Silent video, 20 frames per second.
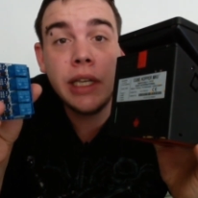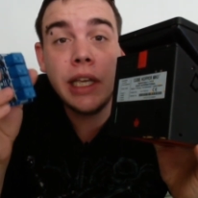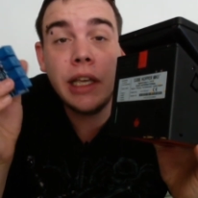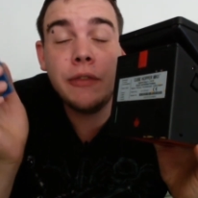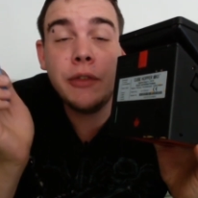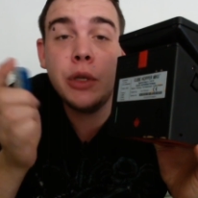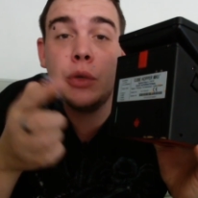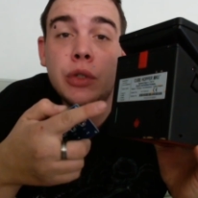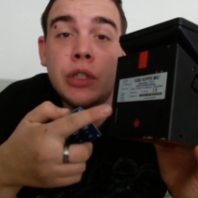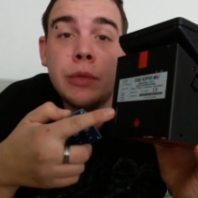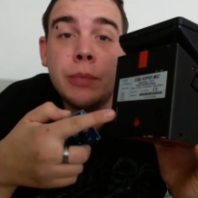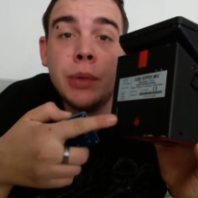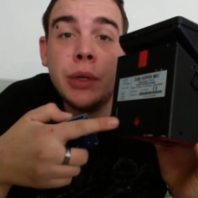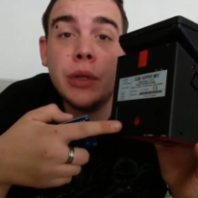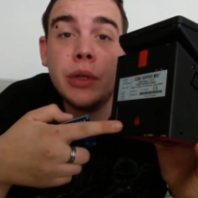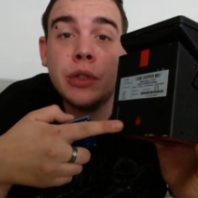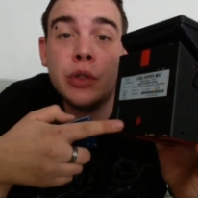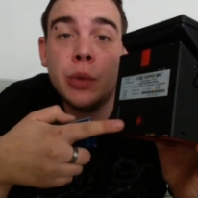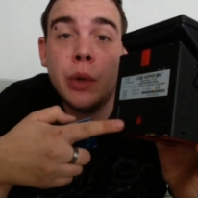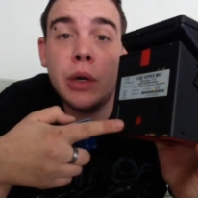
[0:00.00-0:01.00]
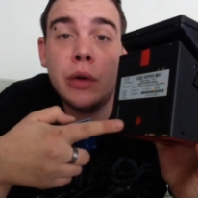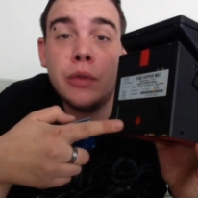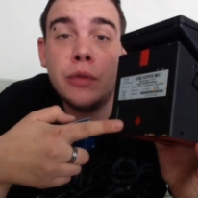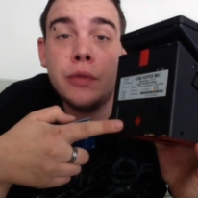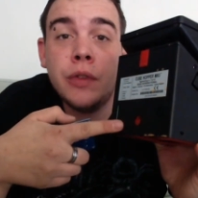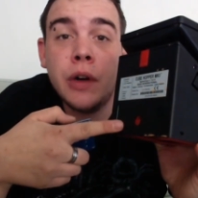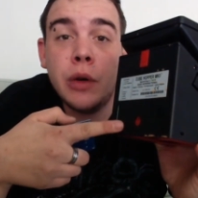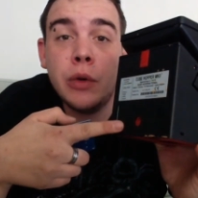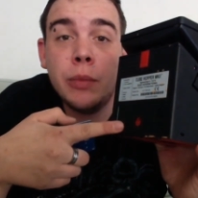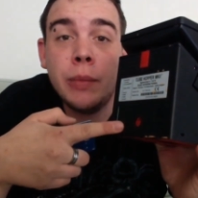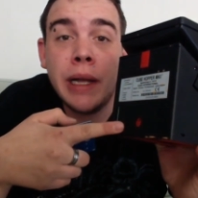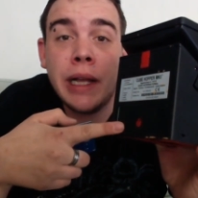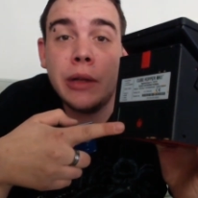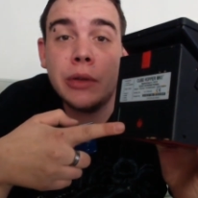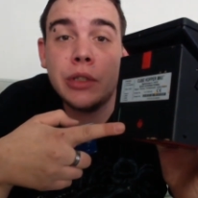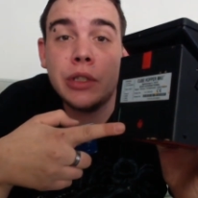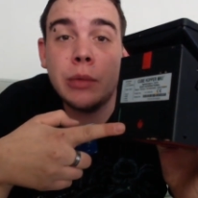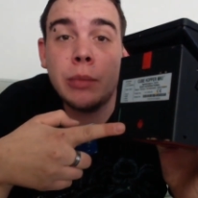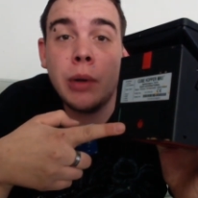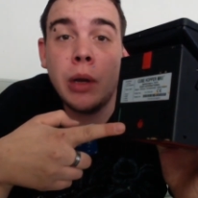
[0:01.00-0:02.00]
If you was to put the 12 volt power
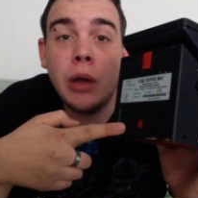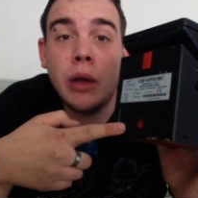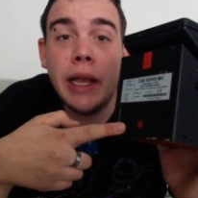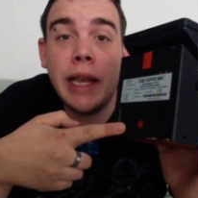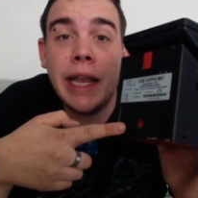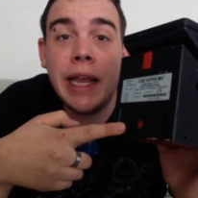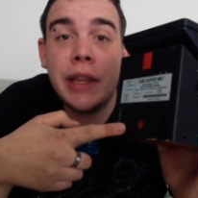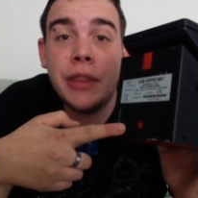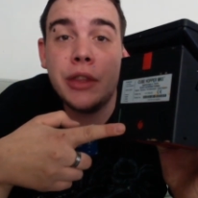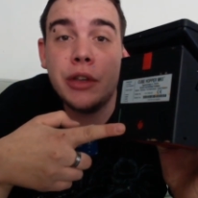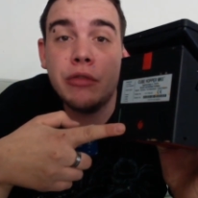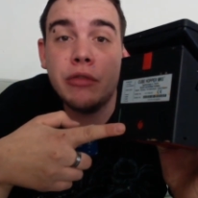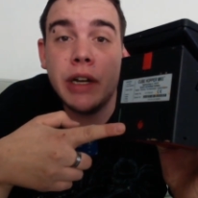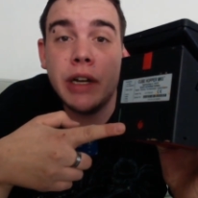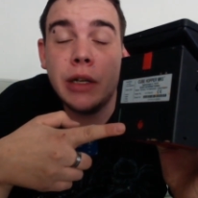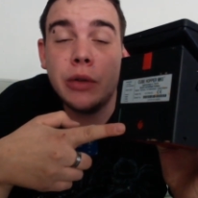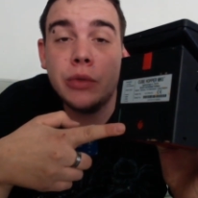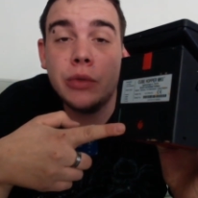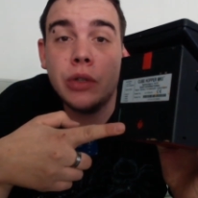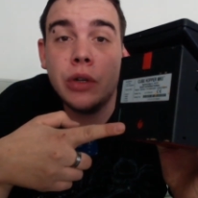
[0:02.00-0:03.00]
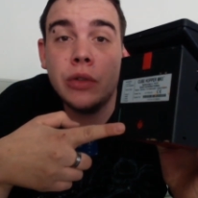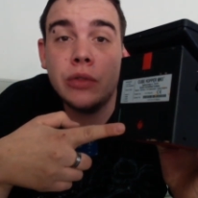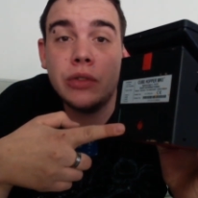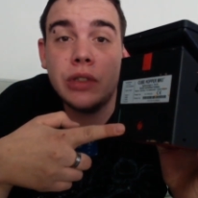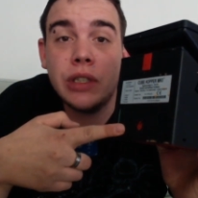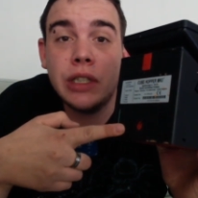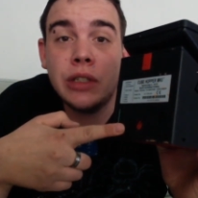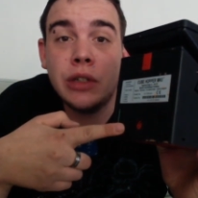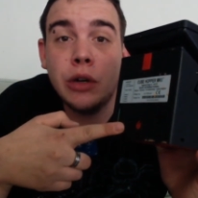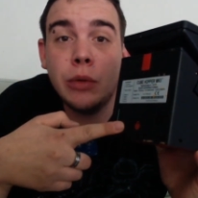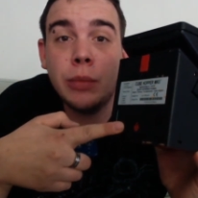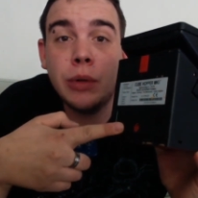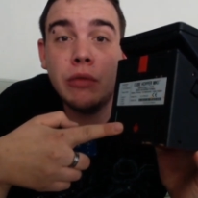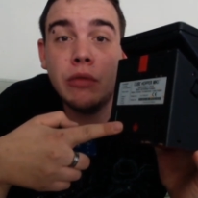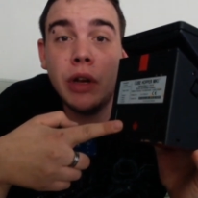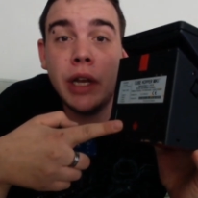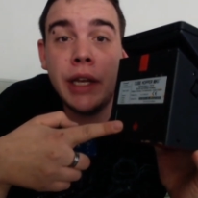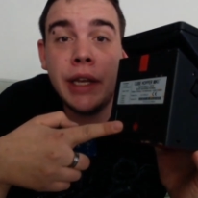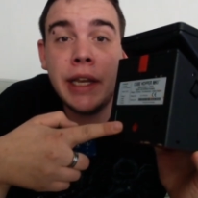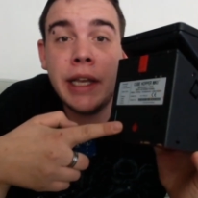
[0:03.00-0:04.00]
supply and the ground onto this hopper
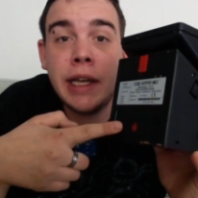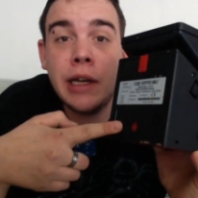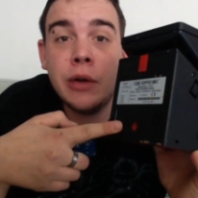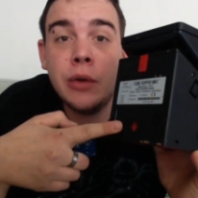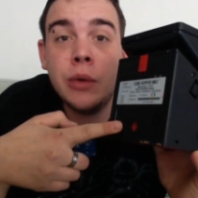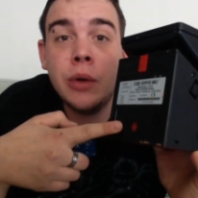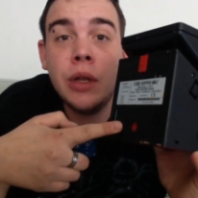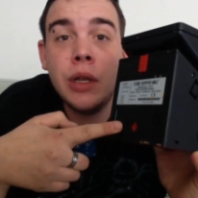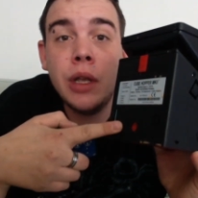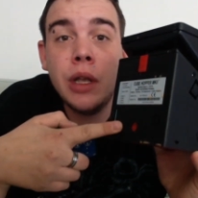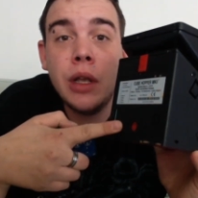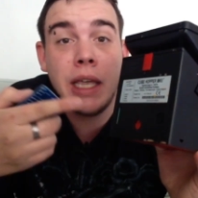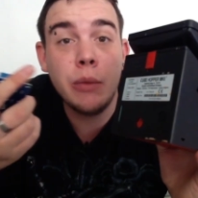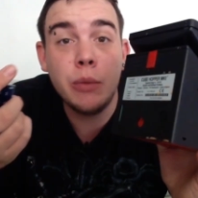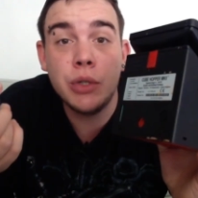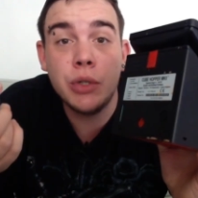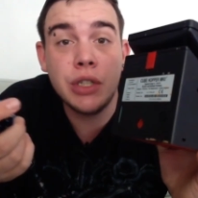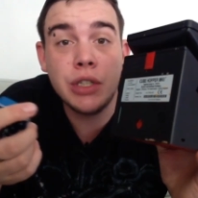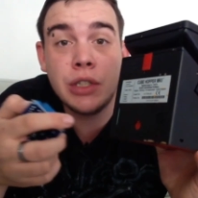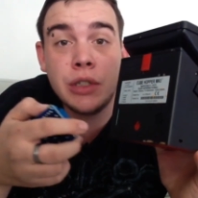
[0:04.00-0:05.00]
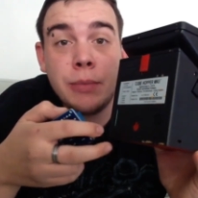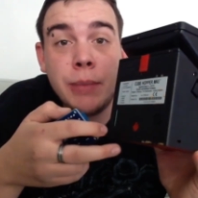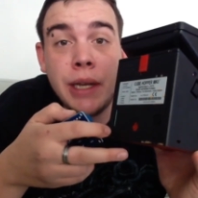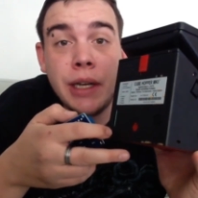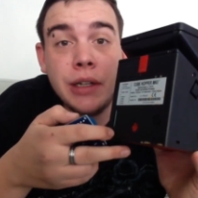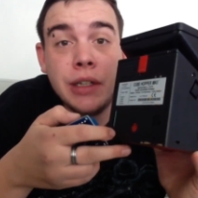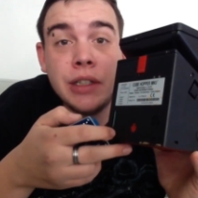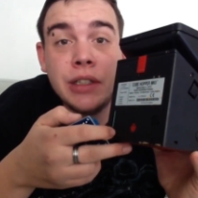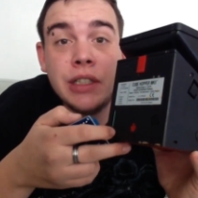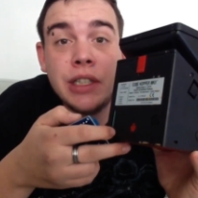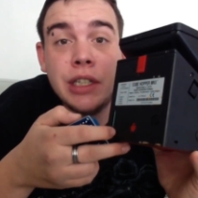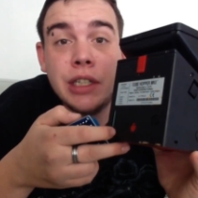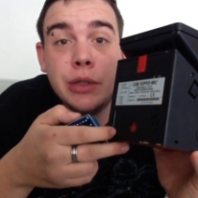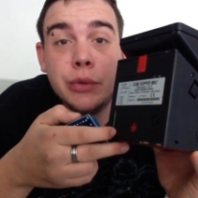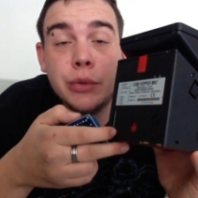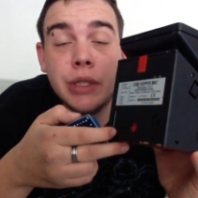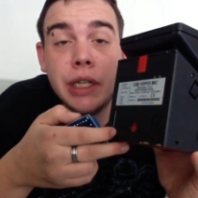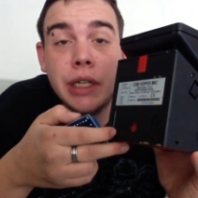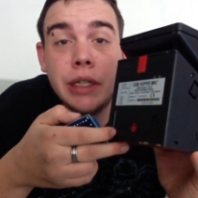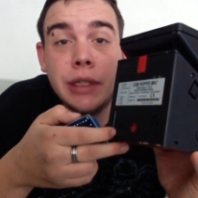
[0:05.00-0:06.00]
right now, it would just spin
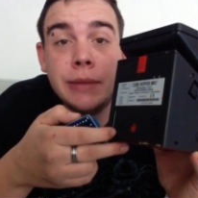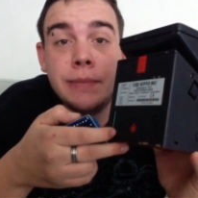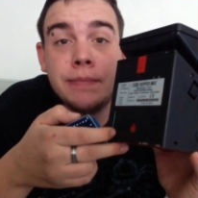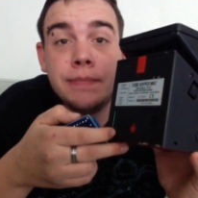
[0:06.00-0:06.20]
continuously.